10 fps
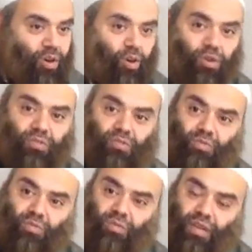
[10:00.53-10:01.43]
Or
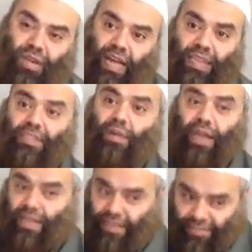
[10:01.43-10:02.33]
to
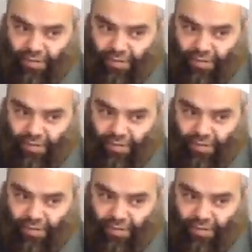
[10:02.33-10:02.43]
attract, for